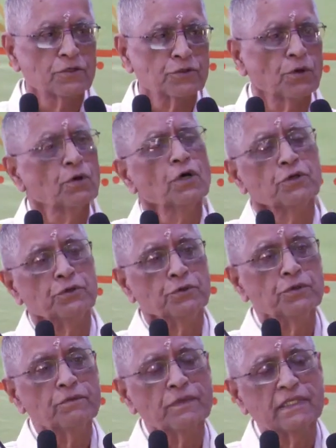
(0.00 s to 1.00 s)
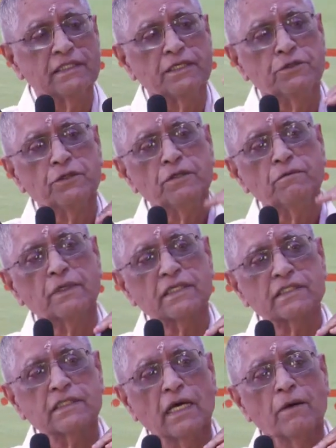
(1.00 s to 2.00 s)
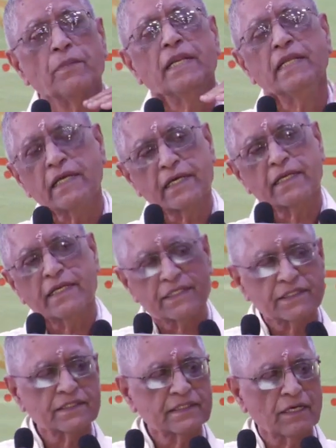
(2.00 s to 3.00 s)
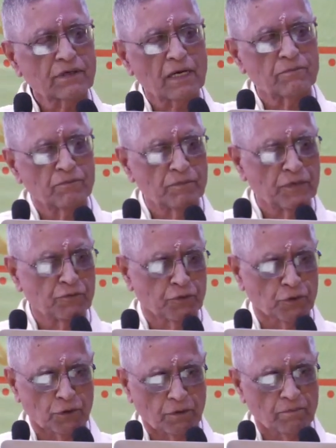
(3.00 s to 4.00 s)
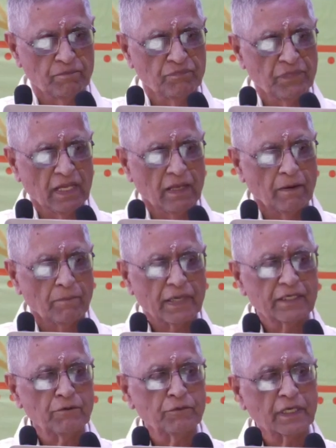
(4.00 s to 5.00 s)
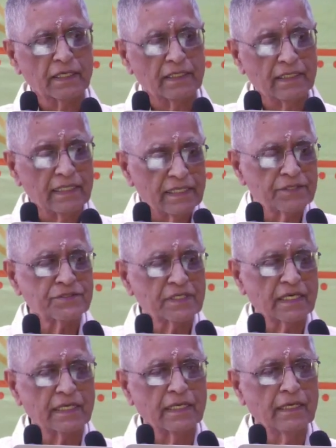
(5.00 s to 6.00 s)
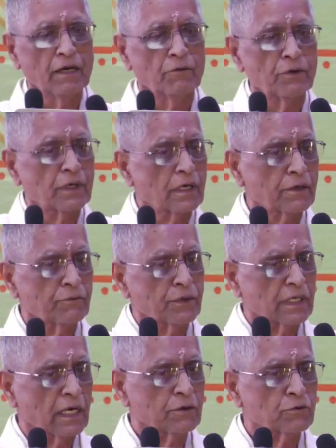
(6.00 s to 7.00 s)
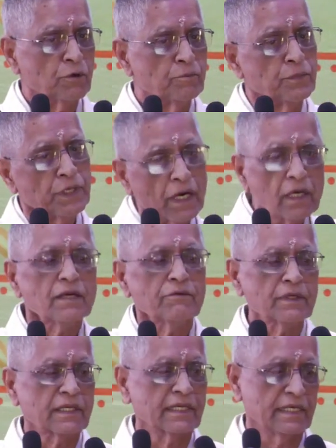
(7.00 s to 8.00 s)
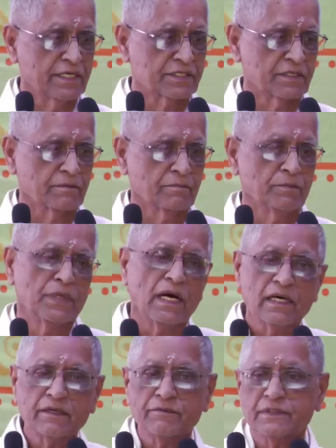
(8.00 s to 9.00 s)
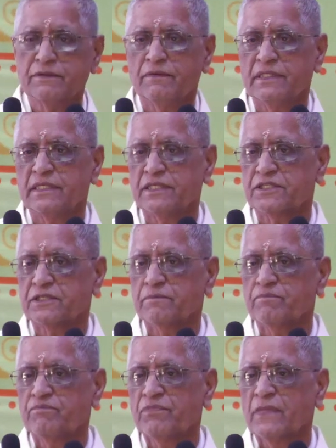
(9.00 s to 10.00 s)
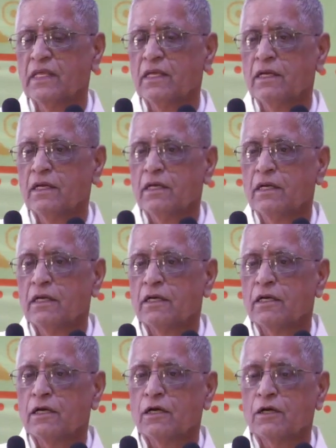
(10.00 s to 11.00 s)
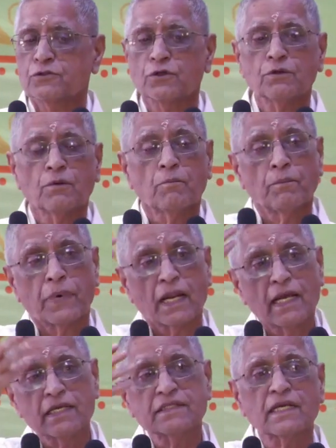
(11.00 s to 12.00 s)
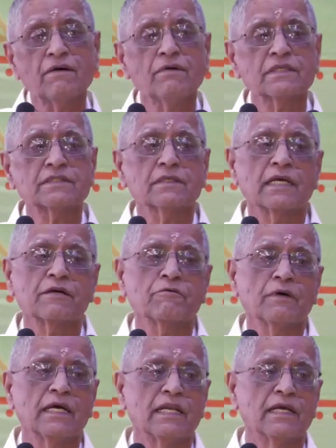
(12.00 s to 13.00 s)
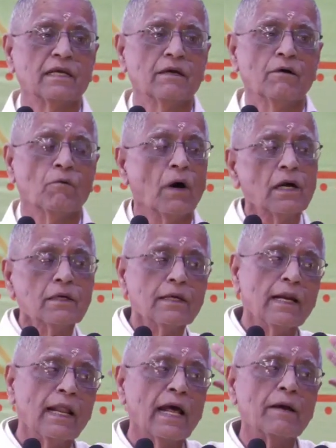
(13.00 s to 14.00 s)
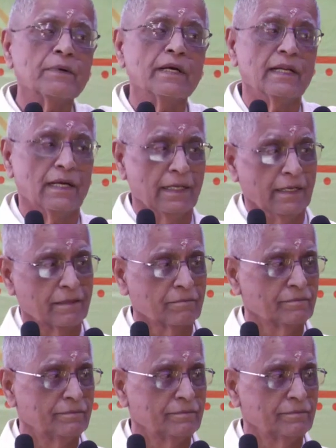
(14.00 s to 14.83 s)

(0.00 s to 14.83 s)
So in the universe, many creations have come before. But in history, we cannot go beyond our creation, beyond our civilization. So Parashara was inquiring what had happened earlier.